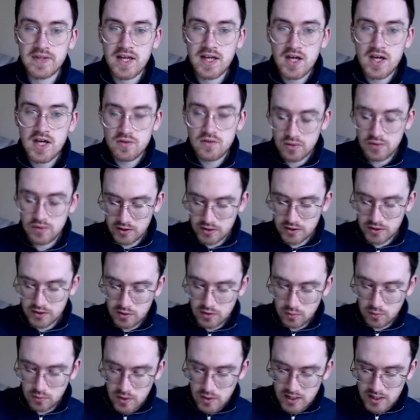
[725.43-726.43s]
We look at the
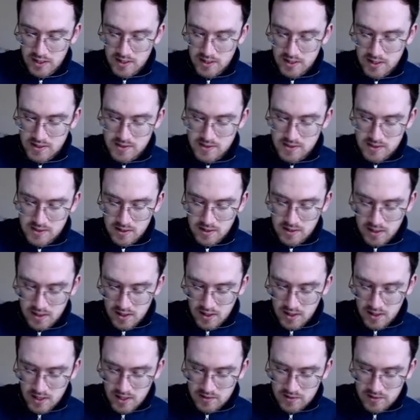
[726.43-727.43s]
y's, I
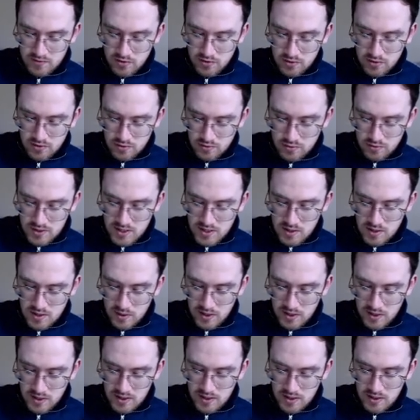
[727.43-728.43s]
have 3y
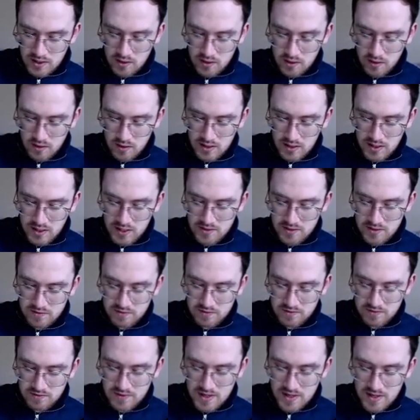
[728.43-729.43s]
here, I have
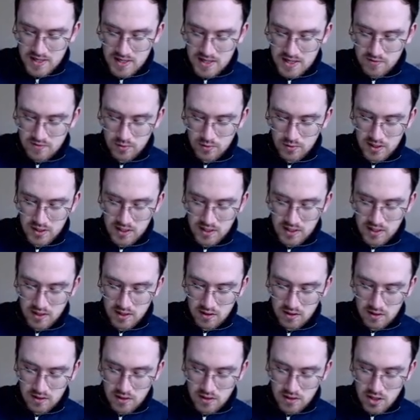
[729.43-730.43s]
5y here,
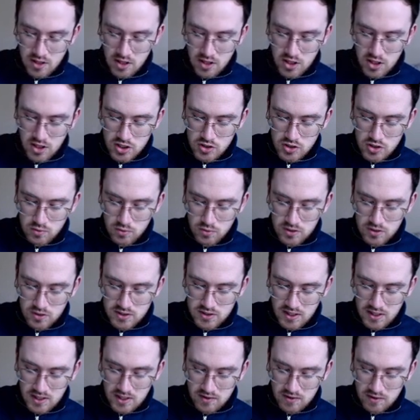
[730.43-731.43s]
so
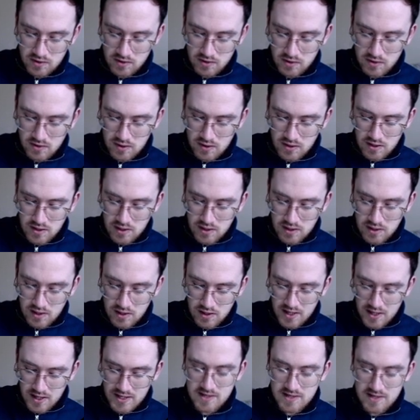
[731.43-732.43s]
altogether I
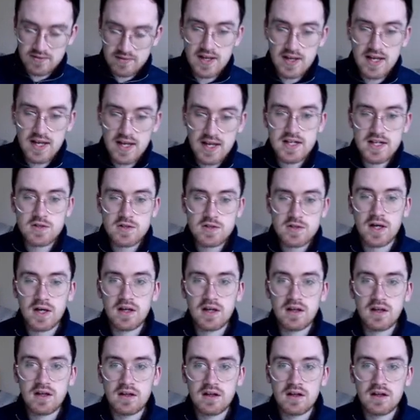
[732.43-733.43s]
have 8y.
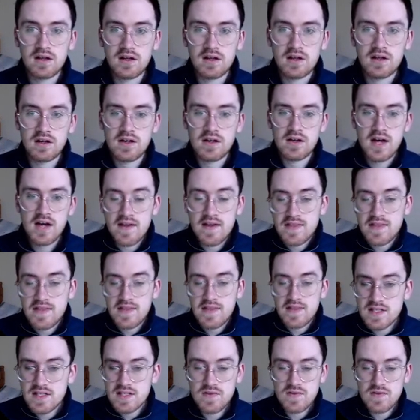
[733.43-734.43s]
And that's as
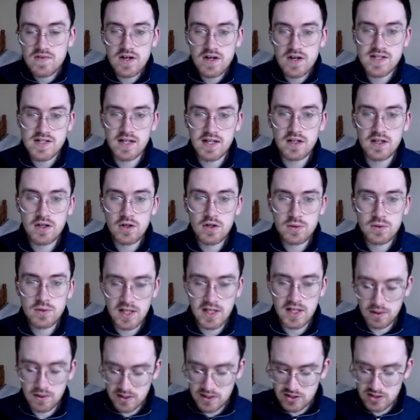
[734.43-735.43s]
far as I can go with that
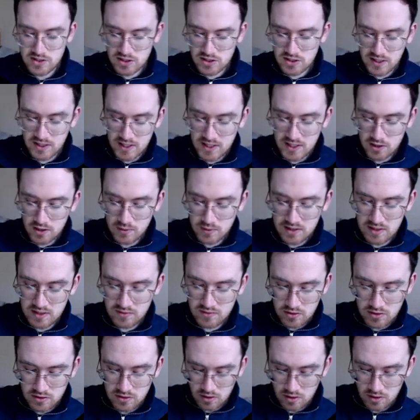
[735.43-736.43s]
question. I can't go any
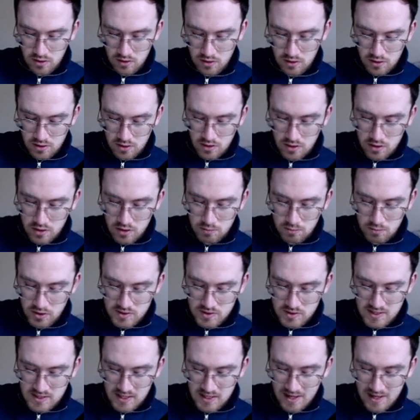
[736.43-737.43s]
further because I
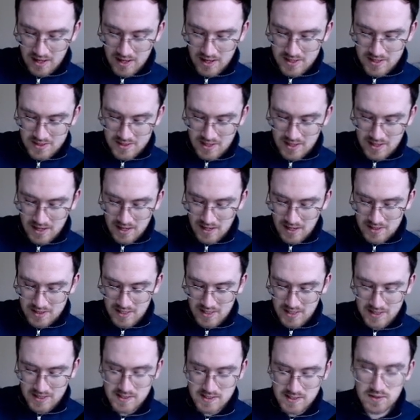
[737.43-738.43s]
can't add
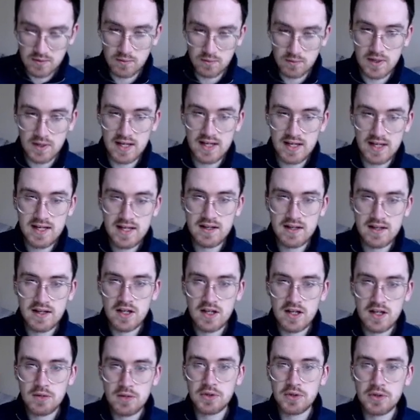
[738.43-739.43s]
x and y
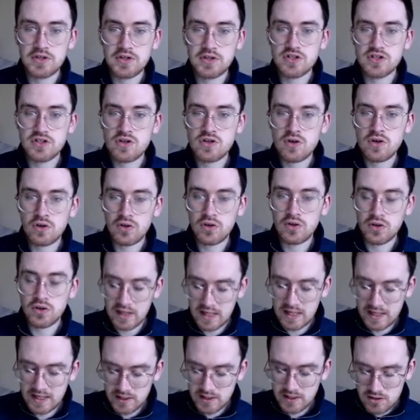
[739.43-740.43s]
because they're
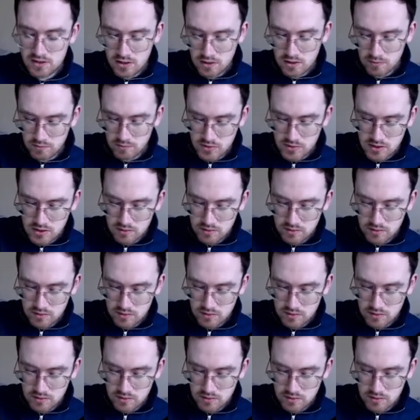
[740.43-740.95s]
unlike terms.